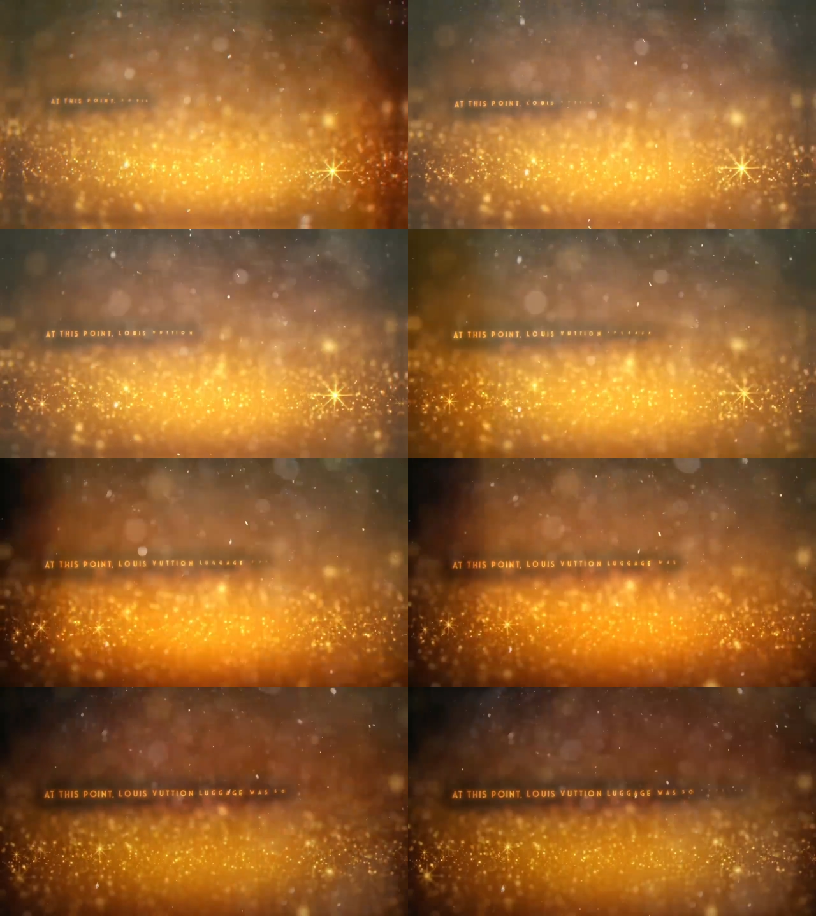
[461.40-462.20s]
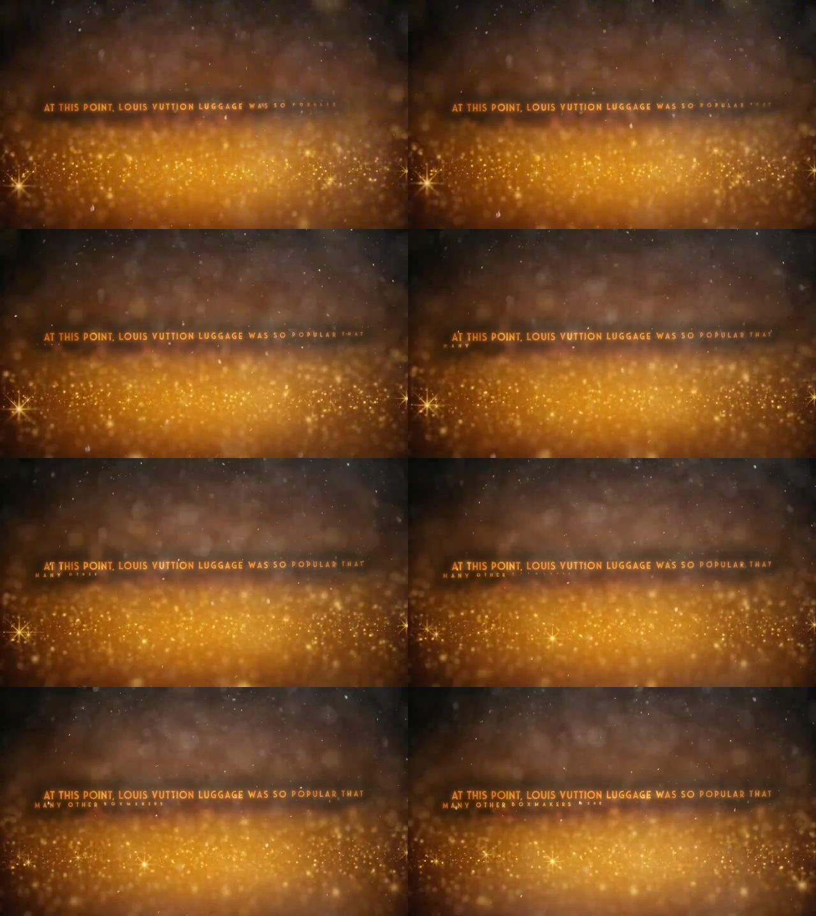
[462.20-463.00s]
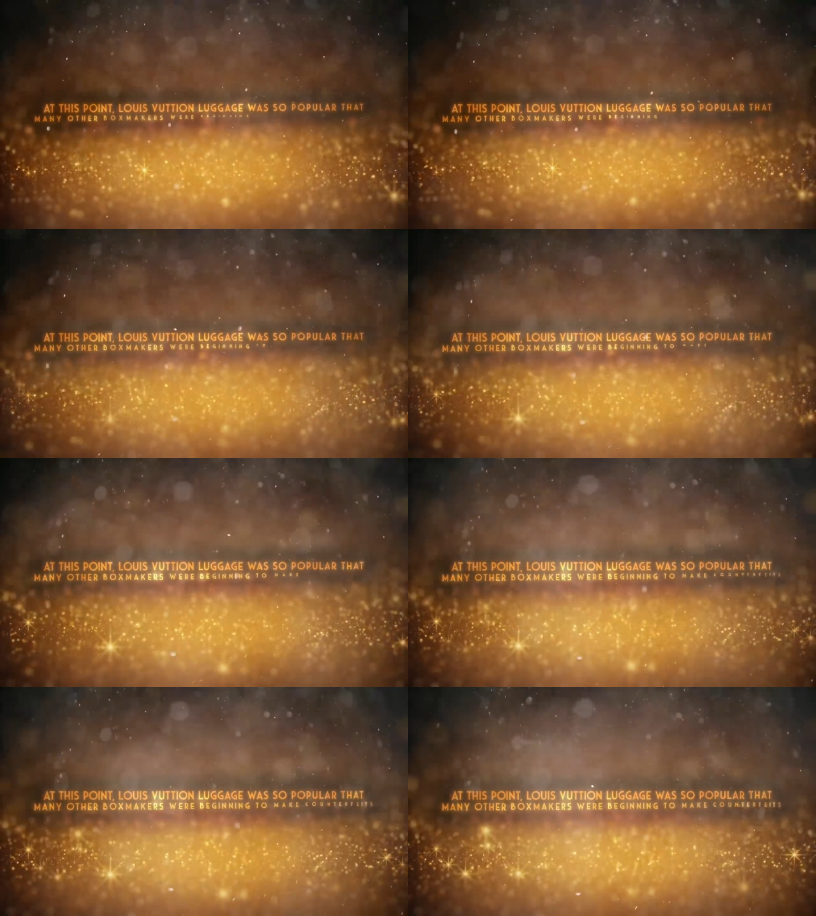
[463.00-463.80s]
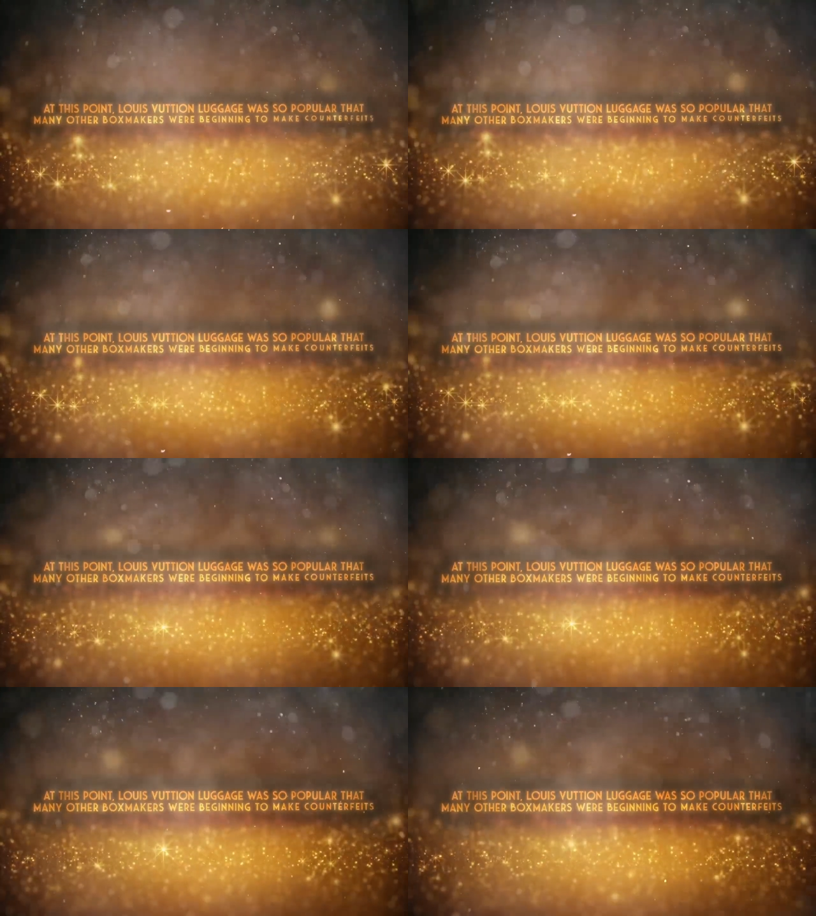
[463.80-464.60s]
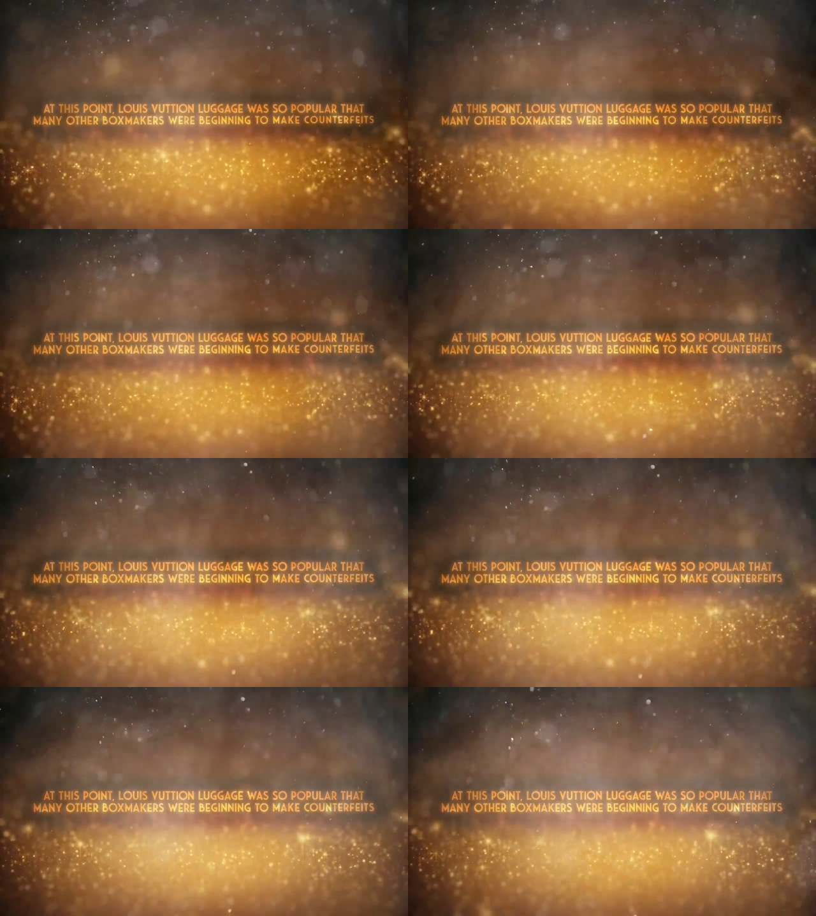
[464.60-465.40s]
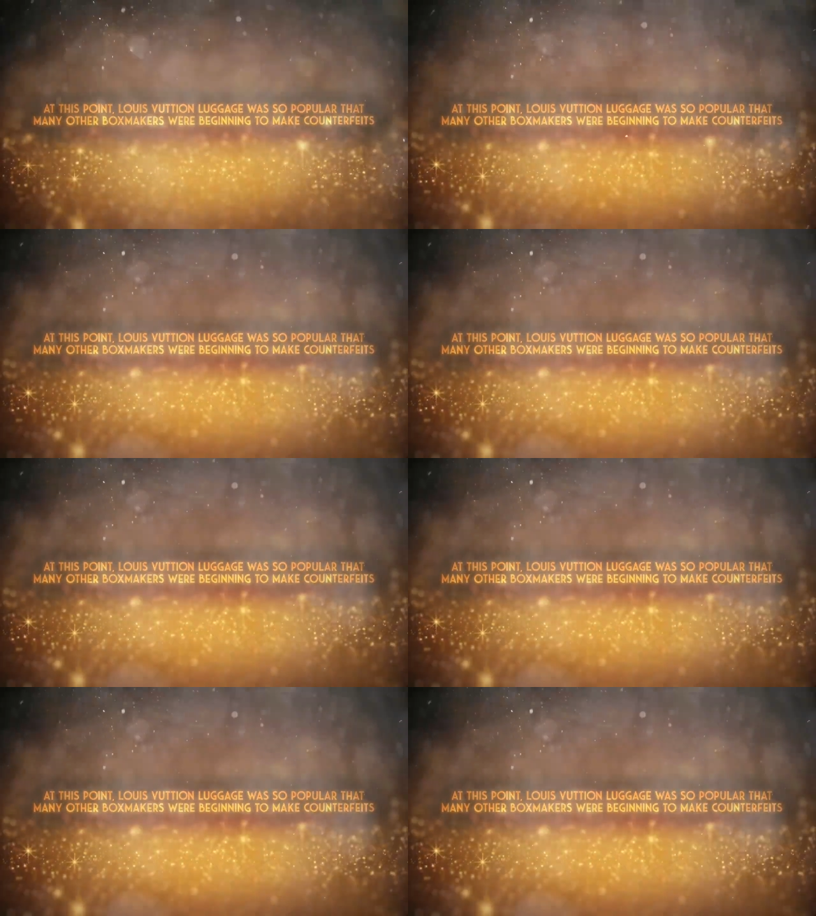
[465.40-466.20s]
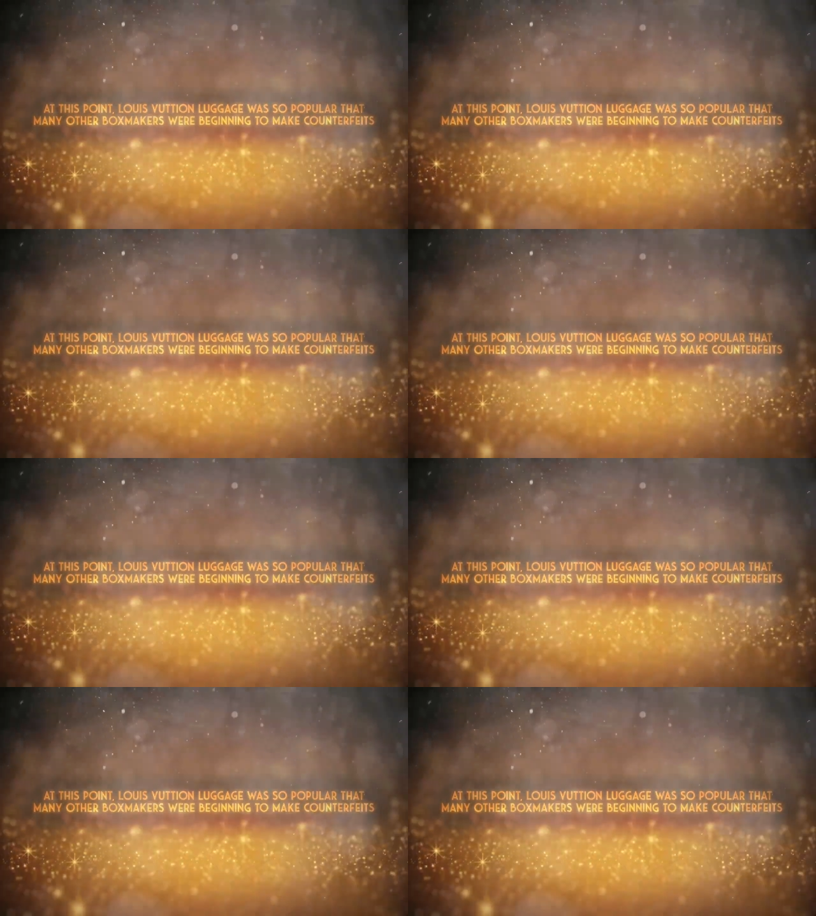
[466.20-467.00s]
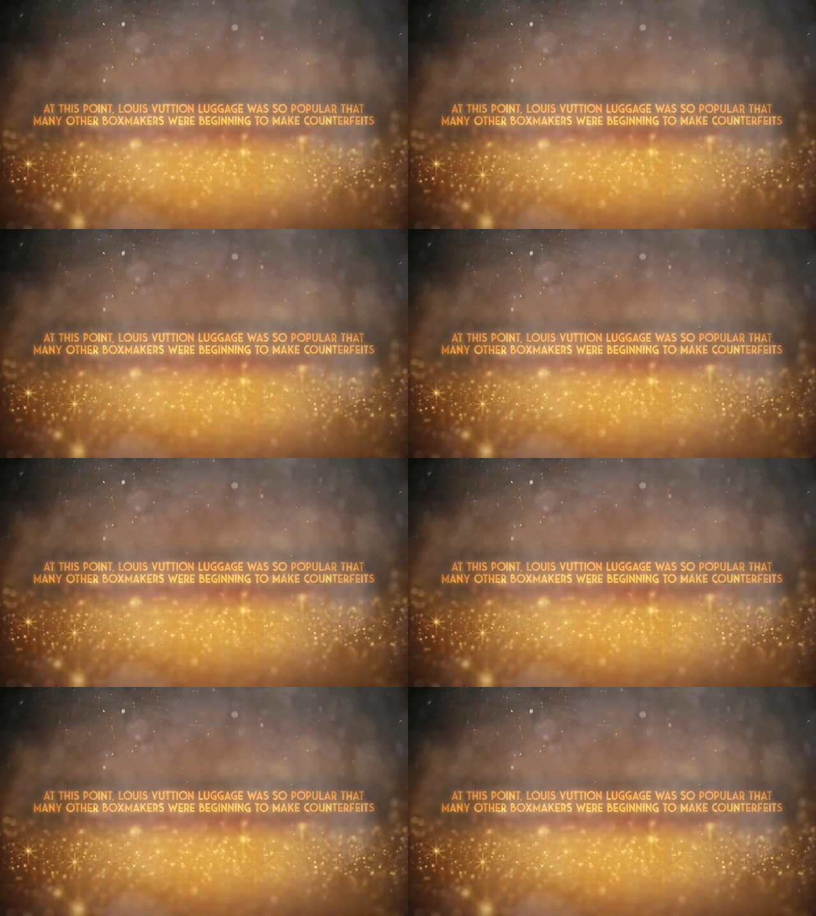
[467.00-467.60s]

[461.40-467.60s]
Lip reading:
No face is visible, so there are no lips to read.